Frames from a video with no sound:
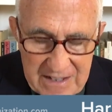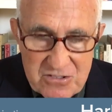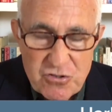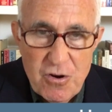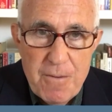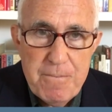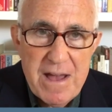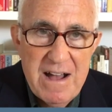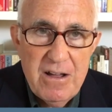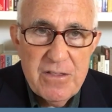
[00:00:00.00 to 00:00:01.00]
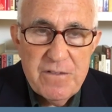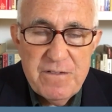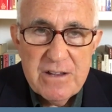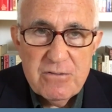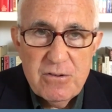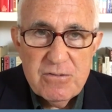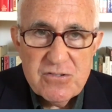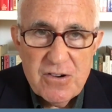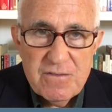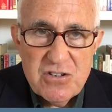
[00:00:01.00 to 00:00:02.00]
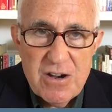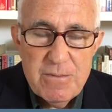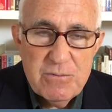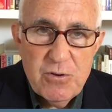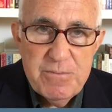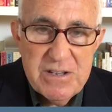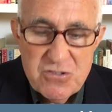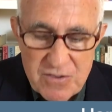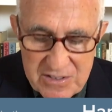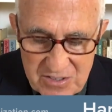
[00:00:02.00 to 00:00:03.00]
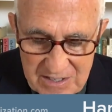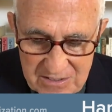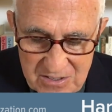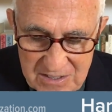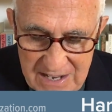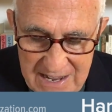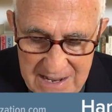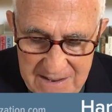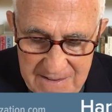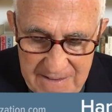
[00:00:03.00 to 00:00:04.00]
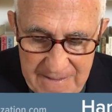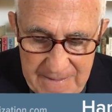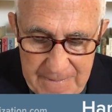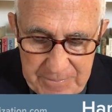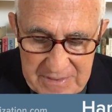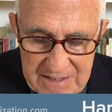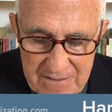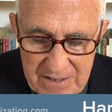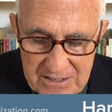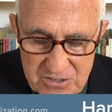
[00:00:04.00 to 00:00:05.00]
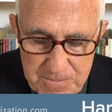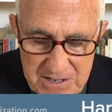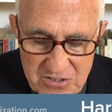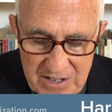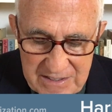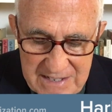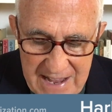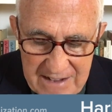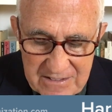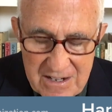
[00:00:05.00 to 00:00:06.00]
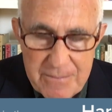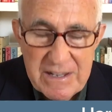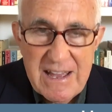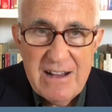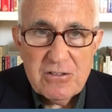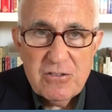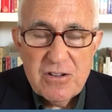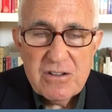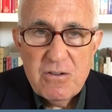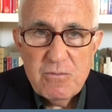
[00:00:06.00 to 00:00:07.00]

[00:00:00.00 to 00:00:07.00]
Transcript: Jerome Powell, the Federal Reserve Chairman, will be addressing it today, giving a speech on the economic outlook.